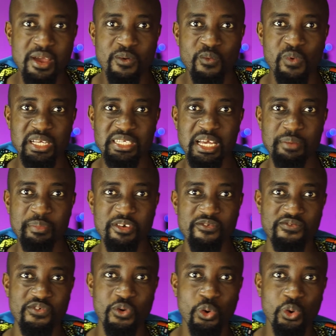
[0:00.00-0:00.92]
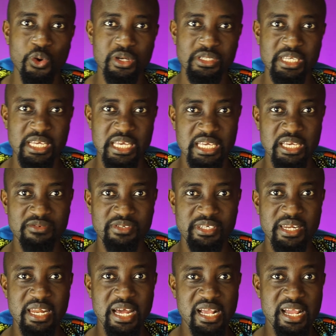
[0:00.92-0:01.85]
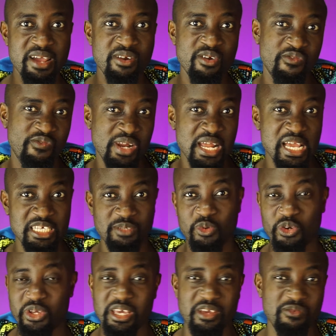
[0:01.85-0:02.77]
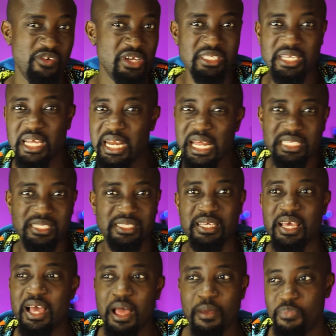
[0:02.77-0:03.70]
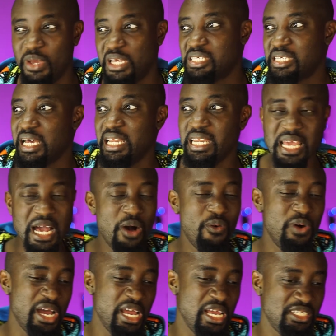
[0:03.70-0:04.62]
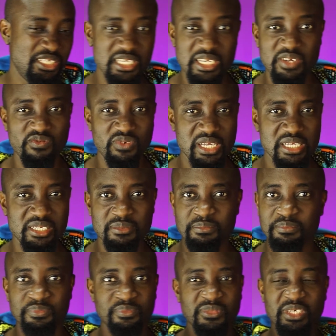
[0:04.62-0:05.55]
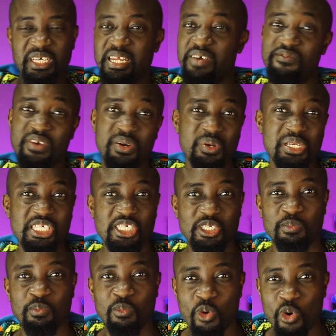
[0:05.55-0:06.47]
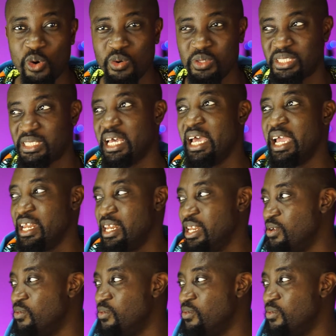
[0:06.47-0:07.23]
once I'm in focus it gives it that kind of nice bokeh effect. And that's basically how I achieved this in a very small tiny